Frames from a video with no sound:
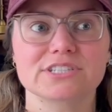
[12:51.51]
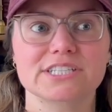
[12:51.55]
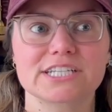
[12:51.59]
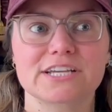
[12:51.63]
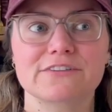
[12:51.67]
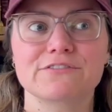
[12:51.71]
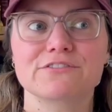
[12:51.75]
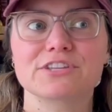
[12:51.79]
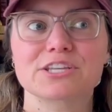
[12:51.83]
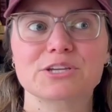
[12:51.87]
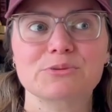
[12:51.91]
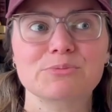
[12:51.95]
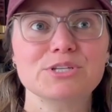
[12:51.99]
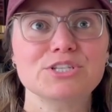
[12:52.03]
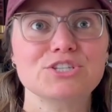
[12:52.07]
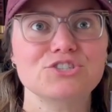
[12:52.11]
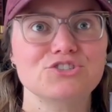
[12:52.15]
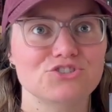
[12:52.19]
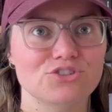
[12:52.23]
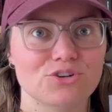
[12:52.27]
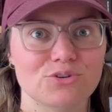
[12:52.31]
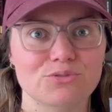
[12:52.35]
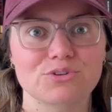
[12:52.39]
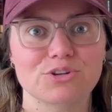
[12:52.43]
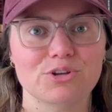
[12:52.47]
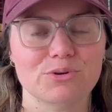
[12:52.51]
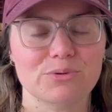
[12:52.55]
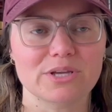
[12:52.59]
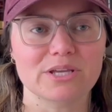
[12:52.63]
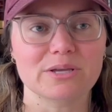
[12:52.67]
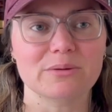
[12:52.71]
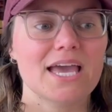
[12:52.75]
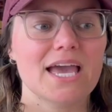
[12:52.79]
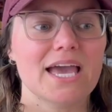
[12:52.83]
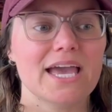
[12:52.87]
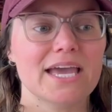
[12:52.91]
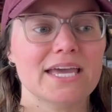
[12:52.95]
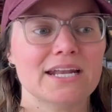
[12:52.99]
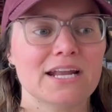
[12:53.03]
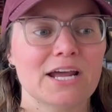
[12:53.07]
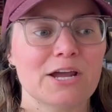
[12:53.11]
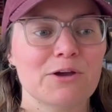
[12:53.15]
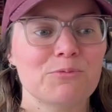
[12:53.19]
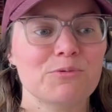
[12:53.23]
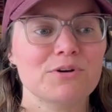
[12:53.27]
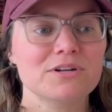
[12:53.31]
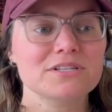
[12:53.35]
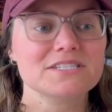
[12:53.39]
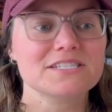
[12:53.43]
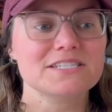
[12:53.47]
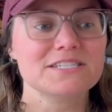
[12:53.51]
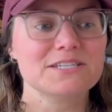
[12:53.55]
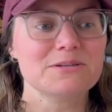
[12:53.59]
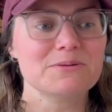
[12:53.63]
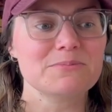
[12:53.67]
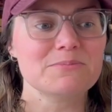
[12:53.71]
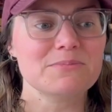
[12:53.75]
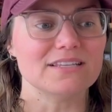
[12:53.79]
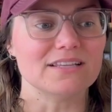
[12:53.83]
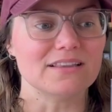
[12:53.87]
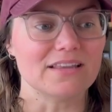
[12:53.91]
Like, I feel like we don't know him, and I want some